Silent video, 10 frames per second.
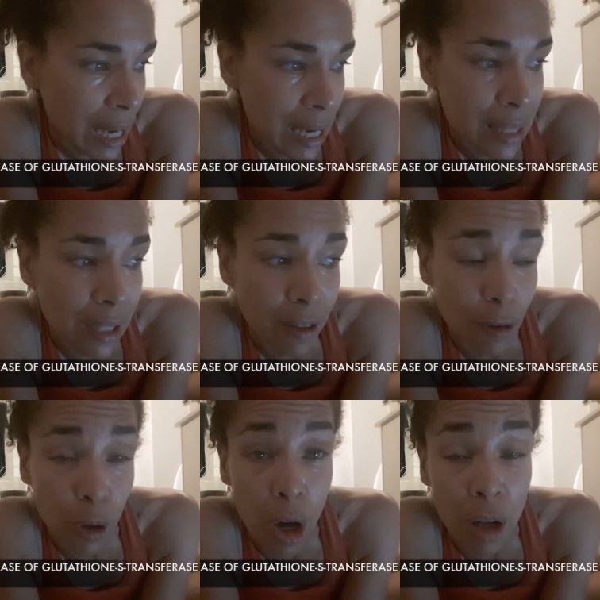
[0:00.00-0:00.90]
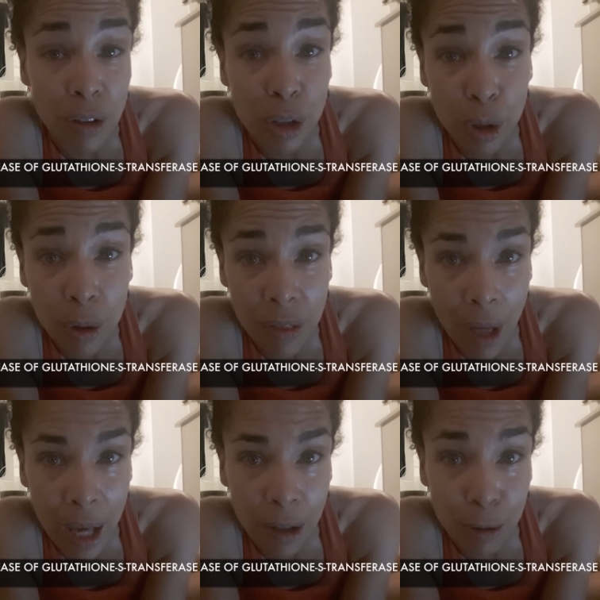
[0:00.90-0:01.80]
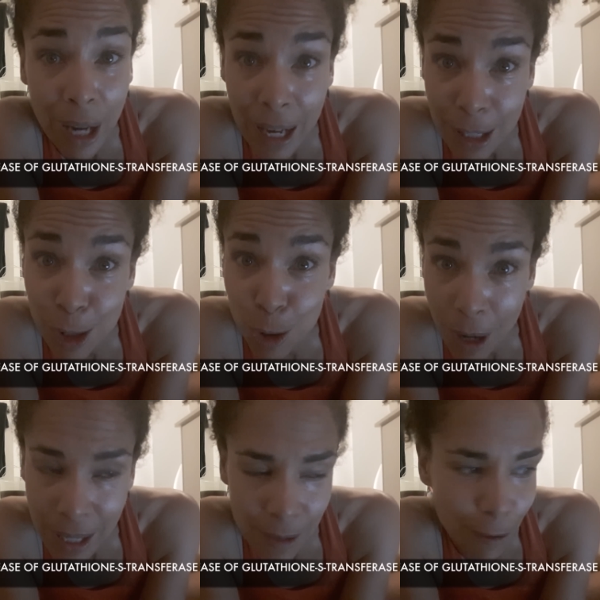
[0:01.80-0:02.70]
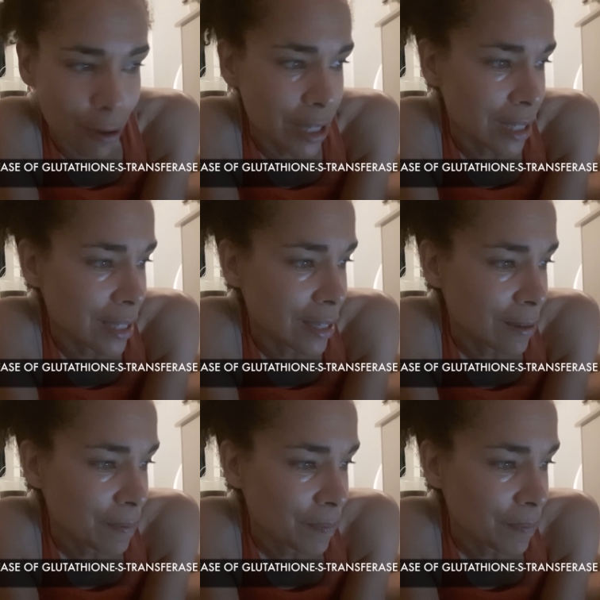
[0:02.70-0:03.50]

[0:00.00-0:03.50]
in the liver called glutathione S-transferase.